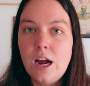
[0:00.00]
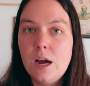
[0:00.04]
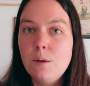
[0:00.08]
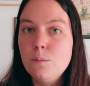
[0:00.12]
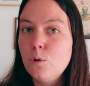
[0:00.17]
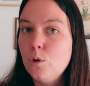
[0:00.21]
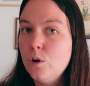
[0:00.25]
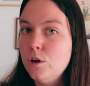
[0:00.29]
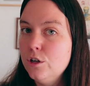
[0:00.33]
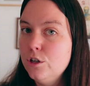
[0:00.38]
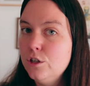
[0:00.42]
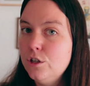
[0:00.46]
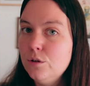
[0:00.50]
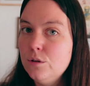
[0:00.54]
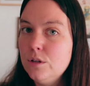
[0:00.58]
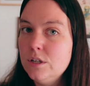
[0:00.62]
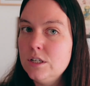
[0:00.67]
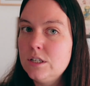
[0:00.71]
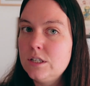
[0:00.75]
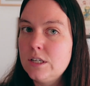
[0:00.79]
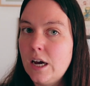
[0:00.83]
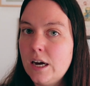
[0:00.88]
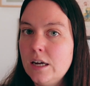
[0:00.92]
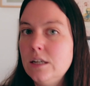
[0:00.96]
I'm going to do
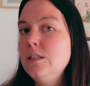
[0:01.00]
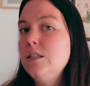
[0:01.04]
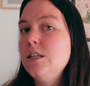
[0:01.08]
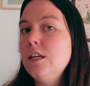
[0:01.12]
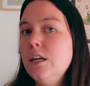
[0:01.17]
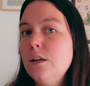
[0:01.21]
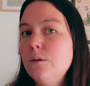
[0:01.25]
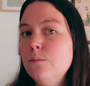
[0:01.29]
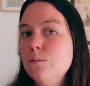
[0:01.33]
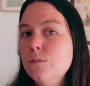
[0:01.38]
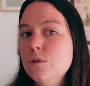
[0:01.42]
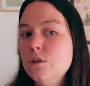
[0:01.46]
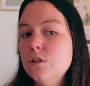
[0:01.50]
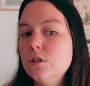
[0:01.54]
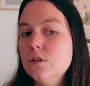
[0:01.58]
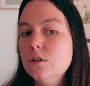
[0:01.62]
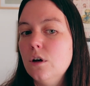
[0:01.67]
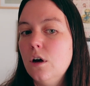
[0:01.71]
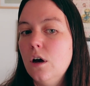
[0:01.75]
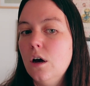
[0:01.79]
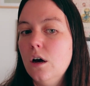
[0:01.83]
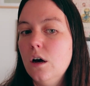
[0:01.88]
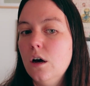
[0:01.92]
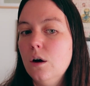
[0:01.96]
these side seams
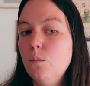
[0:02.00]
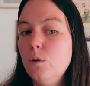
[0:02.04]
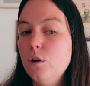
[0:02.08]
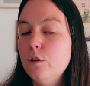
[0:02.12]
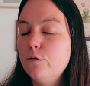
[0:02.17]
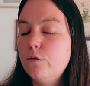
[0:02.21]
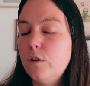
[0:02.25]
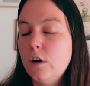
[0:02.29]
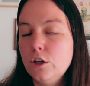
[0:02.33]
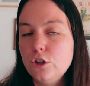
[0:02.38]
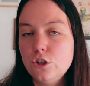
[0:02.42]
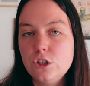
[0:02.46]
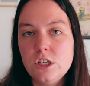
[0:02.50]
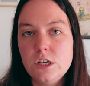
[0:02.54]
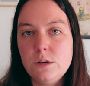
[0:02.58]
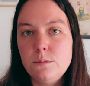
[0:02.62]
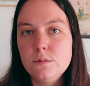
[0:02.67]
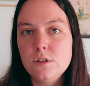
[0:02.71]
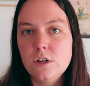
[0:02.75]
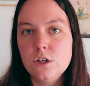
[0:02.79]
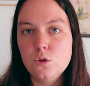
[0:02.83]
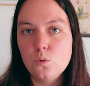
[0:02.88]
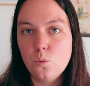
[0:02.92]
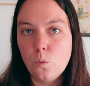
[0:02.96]
with French
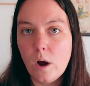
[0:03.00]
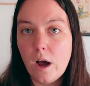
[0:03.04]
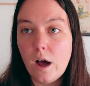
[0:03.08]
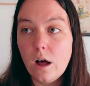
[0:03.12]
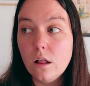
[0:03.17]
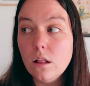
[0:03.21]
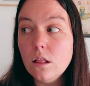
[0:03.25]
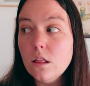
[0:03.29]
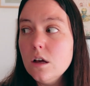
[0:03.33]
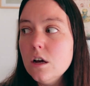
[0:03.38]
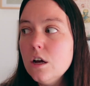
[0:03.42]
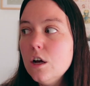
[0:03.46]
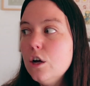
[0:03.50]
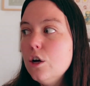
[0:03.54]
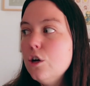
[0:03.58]
seams as well.